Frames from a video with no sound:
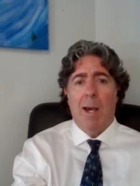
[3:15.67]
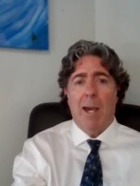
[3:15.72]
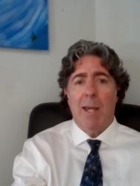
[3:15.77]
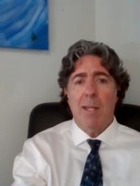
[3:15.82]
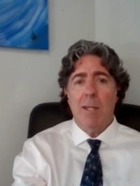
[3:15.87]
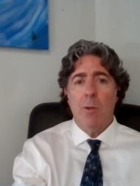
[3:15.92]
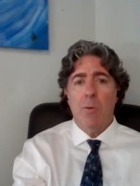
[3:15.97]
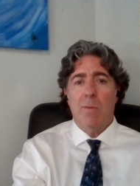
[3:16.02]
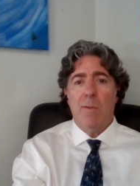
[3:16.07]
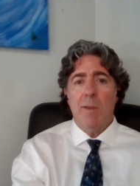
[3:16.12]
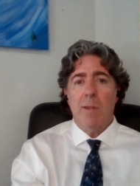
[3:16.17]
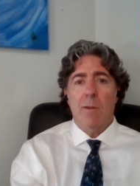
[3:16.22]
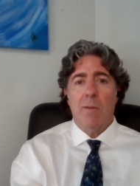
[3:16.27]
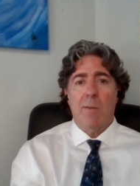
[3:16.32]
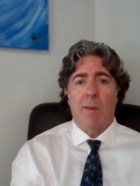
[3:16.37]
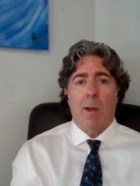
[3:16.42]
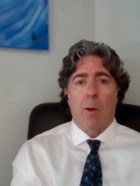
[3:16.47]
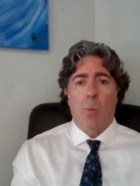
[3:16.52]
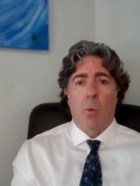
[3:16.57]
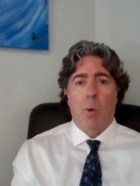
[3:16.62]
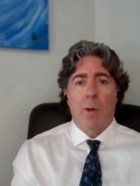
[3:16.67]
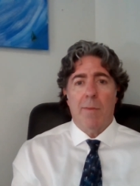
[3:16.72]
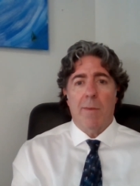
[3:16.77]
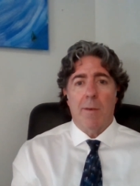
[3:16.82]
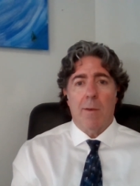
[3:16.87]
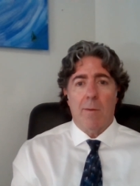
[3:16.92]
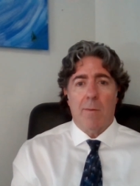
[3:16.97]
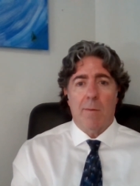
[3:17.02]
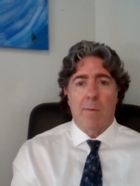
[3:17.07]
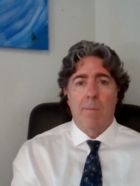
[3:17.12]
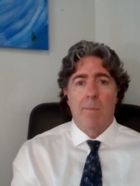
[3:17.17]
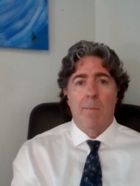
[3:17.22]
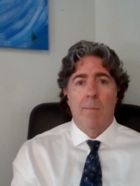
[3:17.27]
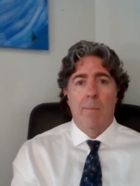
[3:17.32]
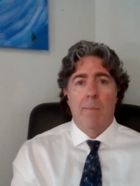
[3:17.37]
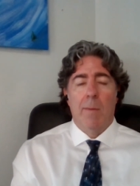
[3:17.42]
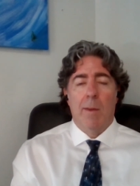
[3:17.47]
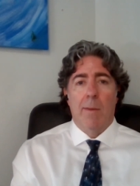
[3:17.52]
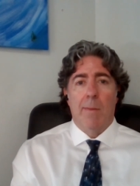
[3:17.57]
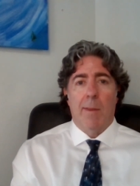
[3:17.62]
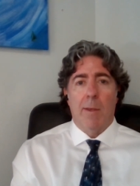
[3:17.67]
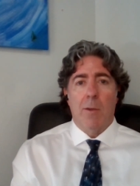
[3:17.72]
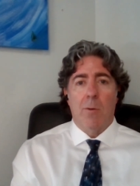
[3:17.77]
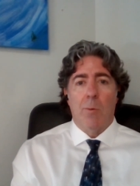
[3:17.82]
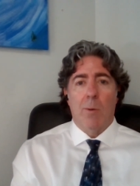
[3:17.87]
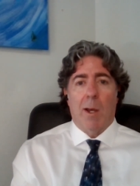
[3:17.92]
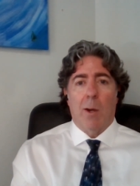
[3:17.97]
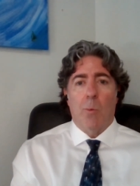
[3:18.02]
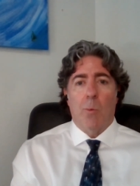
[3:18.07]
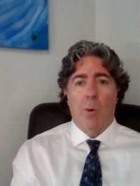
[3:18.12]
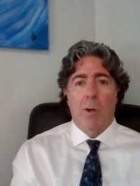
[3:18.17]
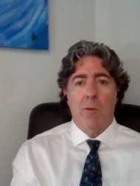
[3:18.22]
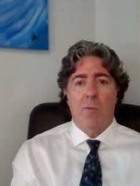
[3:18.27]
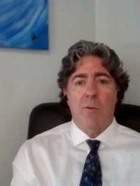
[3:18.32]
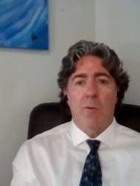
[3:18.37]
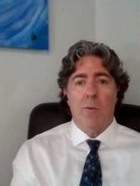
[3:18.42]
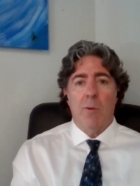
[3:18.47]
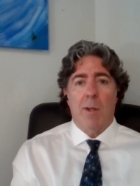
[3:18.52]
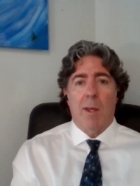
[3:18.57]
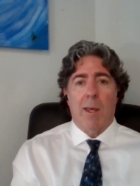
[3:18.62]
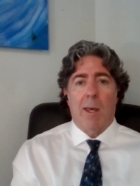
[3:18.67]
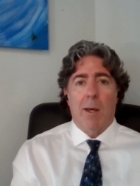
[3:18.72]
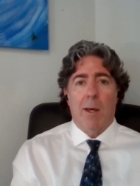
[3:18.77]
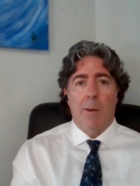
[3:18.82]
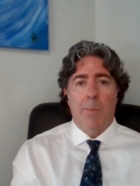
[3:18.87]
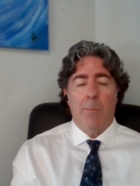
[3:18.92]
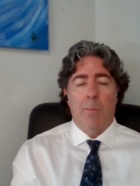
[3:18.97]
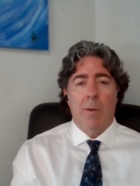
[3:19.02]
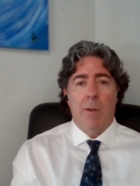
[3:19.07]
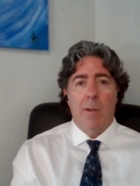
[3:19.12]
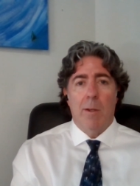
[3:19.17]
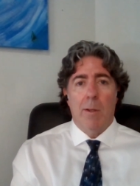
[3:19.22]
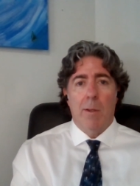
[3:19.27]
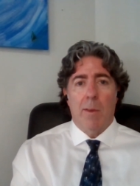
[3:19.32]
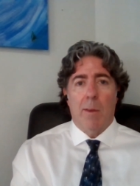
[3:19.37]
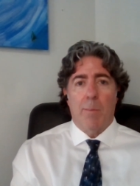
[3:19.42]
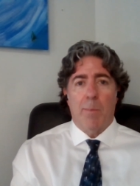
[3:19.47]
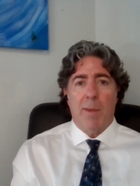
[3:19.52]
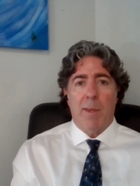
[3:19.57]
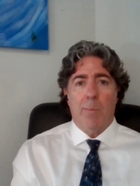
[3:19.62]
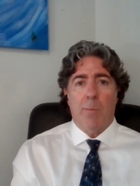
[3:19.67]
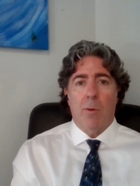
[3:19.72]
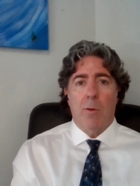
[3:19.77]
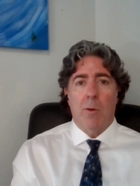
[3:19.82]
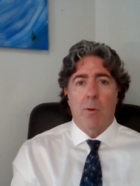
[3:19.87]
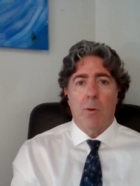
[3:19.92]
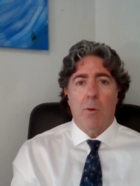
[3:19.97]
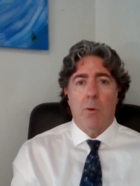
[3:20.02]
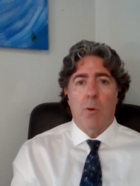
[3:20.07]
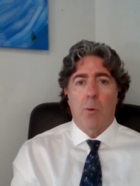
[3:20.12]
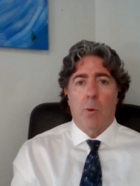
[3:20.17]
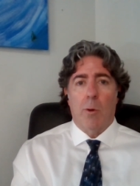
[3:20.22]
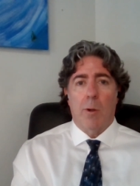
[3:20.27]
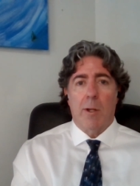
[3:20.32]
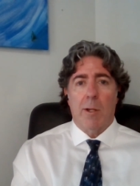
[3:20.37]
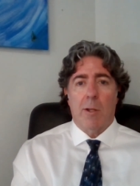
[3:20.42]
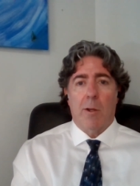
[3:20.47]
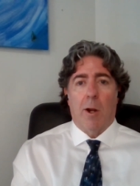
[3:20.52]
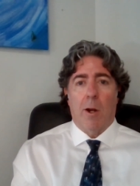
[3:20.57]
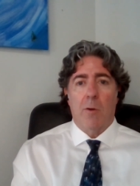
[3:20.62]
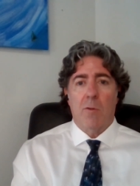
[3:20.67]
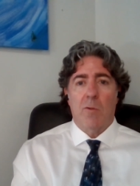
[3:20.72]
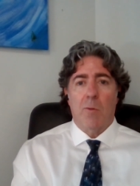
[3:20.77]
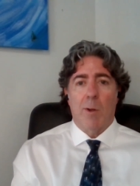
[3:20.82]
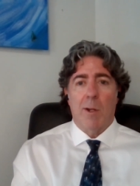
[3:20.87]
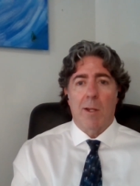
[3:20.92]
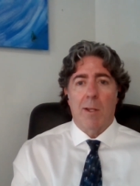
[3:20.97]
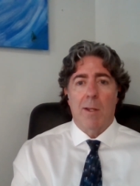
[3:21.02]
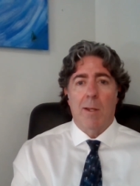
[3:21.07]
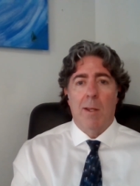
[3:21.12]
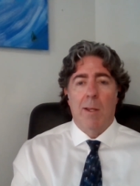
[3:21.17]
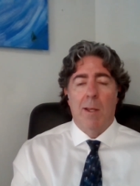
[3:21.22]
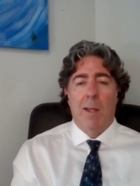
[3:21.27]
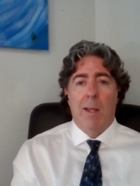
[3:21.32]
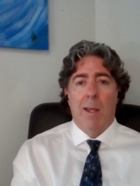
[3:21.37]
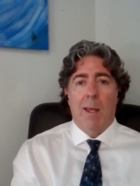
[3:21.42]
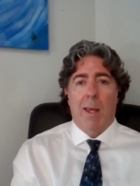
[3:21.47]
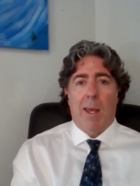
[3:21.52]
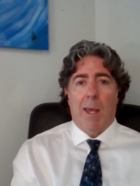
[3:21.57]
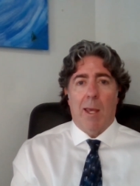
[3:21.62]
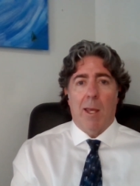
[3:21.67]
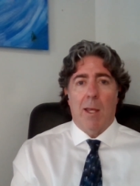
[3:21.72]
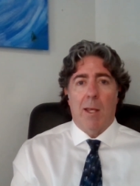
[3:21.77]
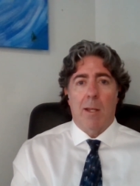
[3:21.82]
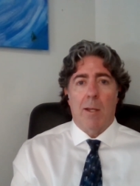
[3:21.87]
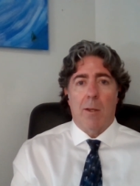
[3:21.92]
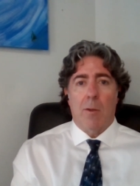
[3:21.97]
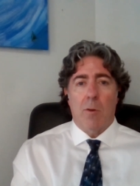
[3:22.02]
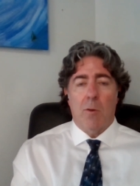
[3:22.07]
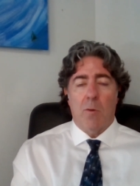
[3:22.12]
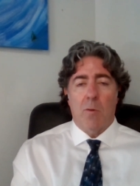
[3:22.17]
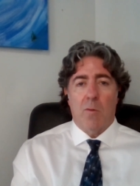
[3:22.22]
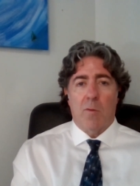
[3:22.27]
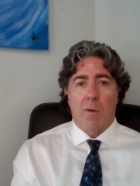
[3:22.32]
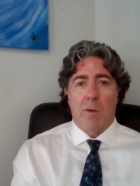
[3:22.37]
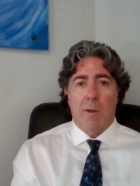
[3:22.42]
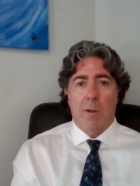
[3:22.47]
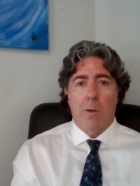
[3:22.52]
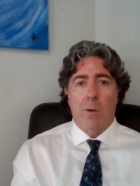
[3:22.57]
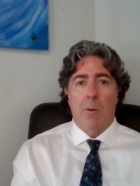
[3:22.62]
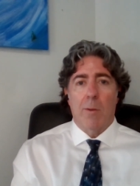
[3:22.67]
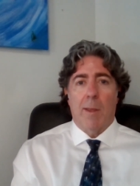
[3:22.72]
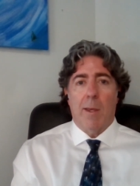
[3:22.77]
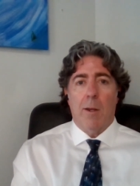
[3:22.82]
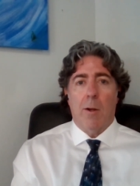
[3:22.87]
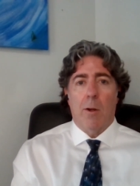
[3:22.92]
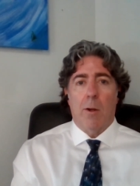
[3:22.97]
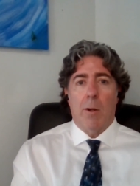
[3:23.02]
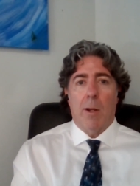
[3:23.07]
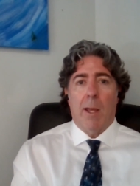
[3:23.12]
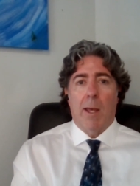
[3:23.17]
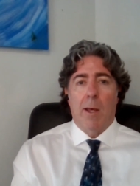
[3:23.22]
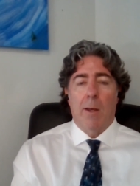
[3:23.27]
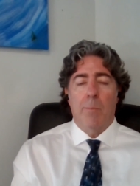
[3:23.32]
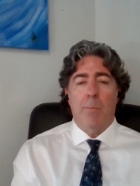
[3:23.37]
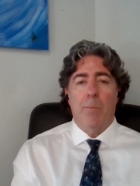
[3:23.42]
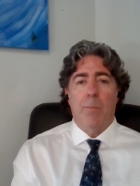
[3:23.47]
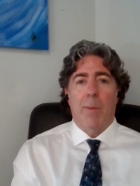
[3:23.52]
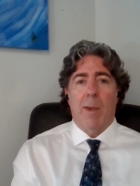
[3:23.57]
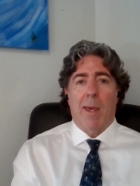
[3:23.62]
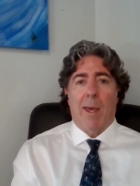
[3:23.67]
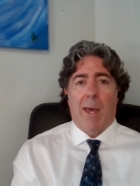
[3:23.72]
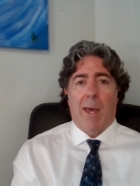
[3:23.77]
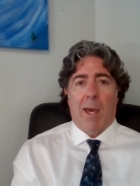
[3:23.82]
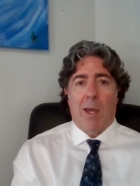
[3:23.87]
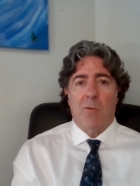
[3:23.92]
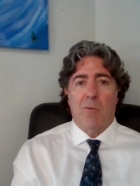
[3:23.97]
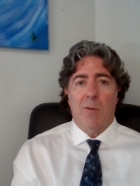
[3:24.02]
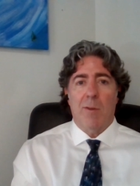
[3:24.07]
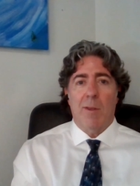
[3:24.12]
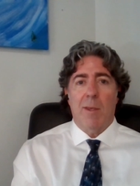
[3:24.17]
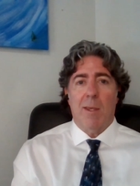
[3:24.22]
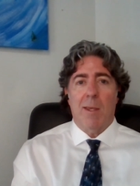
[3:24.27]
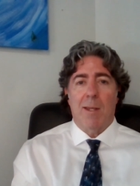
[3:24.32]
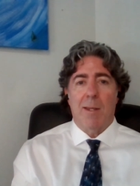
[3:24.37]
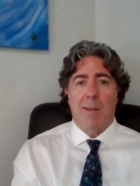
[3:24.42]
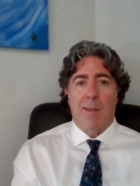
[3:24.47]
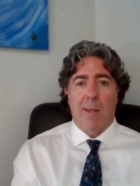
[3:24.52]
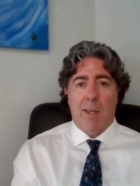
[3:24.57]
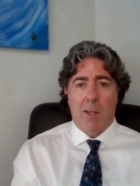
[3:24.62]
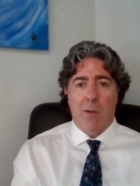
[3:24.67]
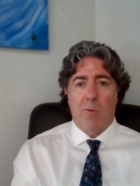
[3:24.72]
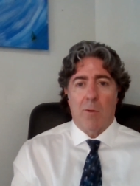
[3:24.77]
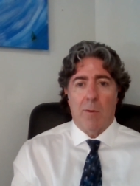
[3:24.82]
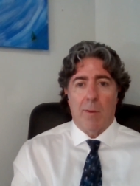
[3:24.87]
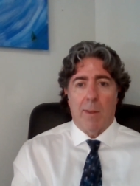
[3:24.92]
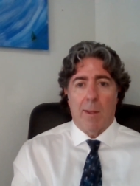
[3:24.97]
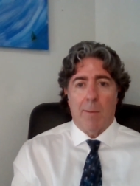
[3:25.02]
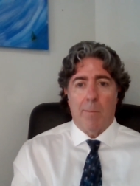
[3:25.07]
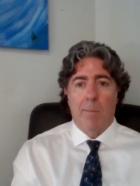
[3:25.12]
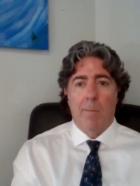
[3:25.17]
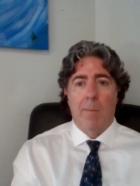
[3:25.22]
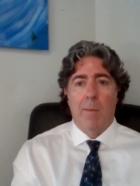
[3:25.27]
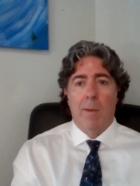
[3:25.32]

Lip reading: IDOC does not want this. They do not want you to help the people who are incarcerated, and you should know that your help may actually endanger them.